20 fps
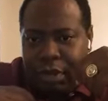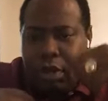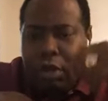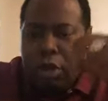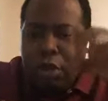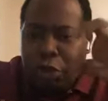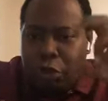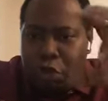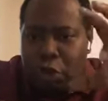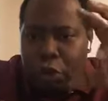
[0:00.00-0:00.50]

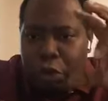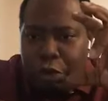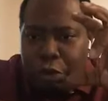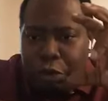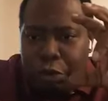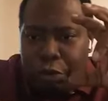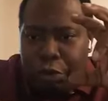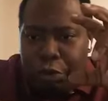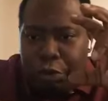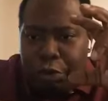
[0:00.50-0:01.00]

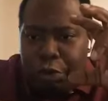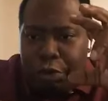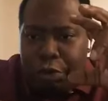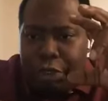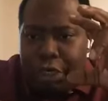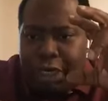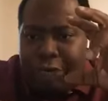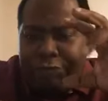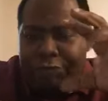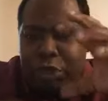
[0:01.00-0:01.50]
So
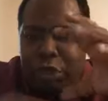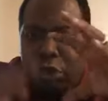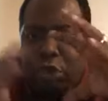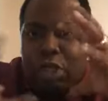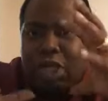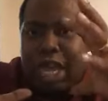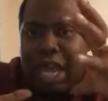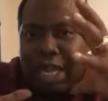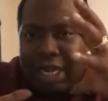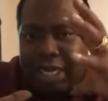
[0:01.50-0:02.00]
if you
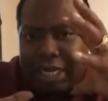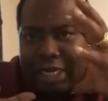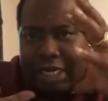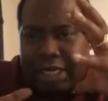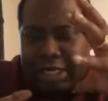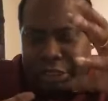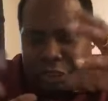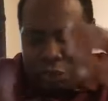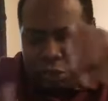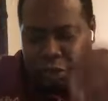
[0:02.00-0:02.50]
look at it in
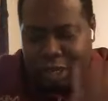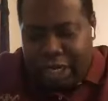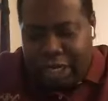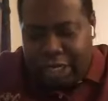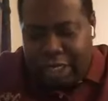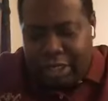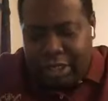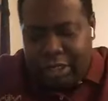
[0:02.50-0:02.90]
this way,